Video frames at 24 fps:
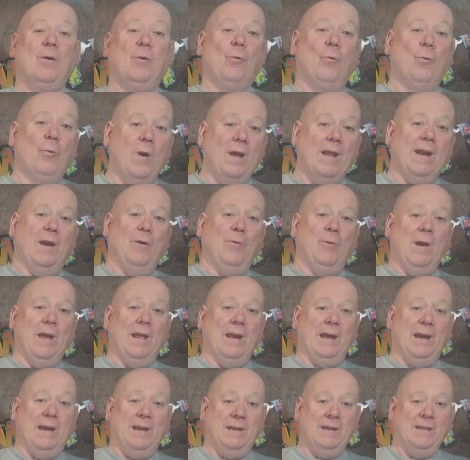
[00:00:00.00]
winner,
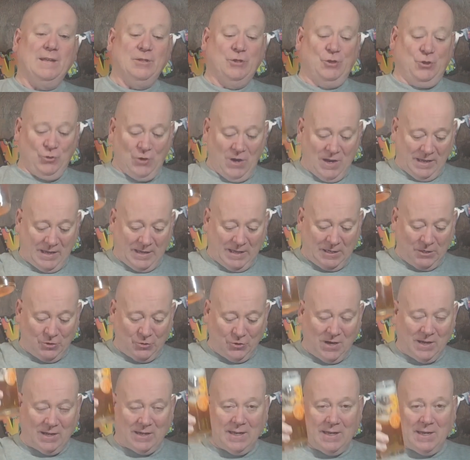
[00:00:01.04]
winner. Drinky,
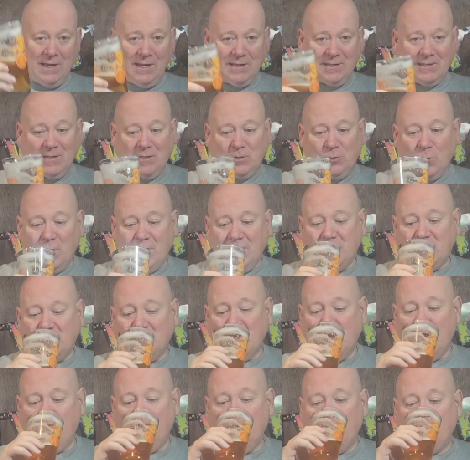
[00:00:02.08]
drinky. Here's the
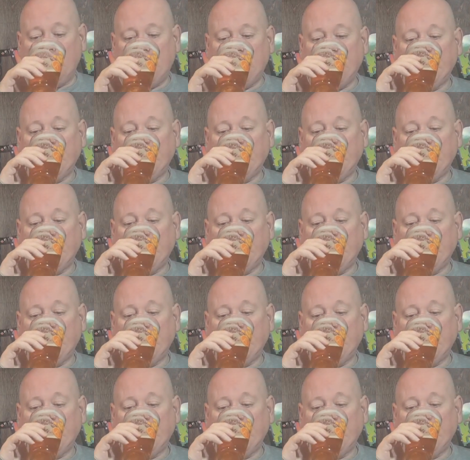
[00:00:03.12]
27.